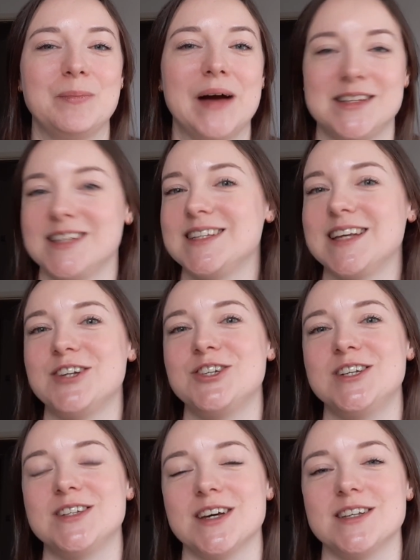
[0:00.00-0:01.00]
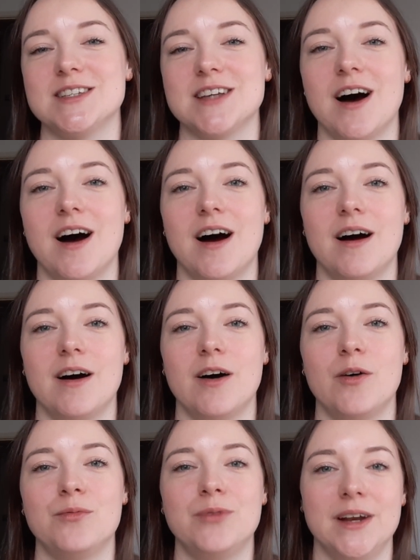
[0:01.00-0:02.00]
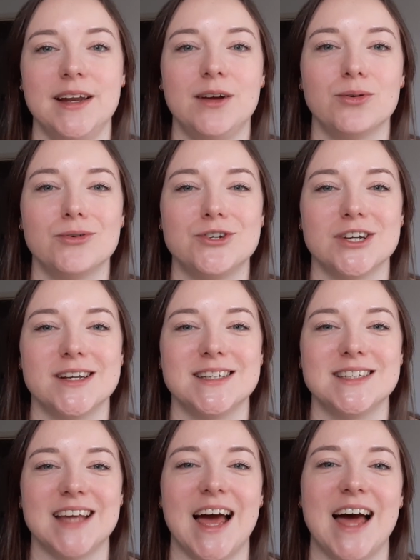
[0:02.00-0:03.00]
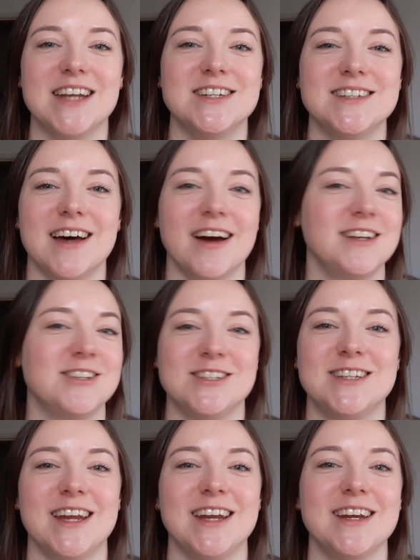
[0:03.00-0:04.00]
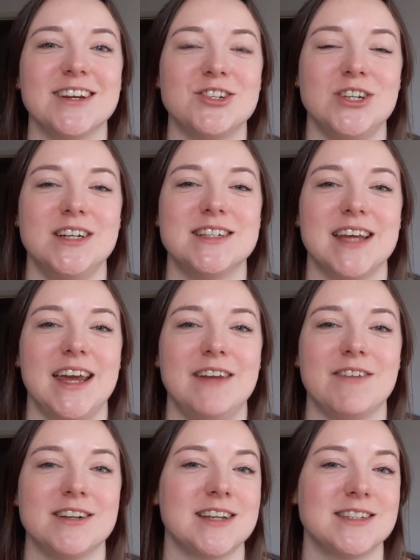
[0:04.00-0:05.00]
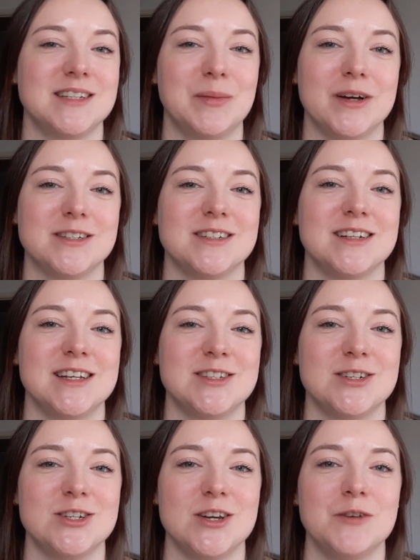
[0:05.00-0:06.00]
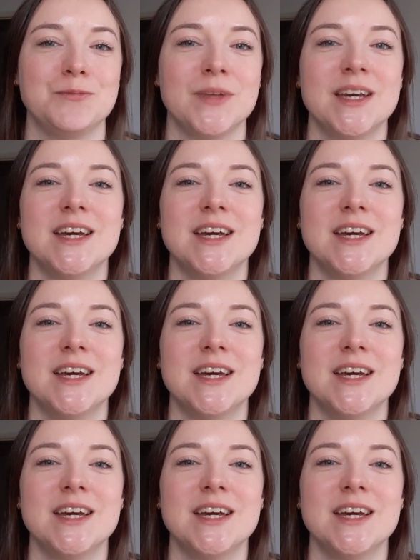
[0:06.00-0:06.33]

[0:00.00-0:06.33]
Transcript: patterns that she does are really gorgeous, and I just think she's a fantastic person to listen to.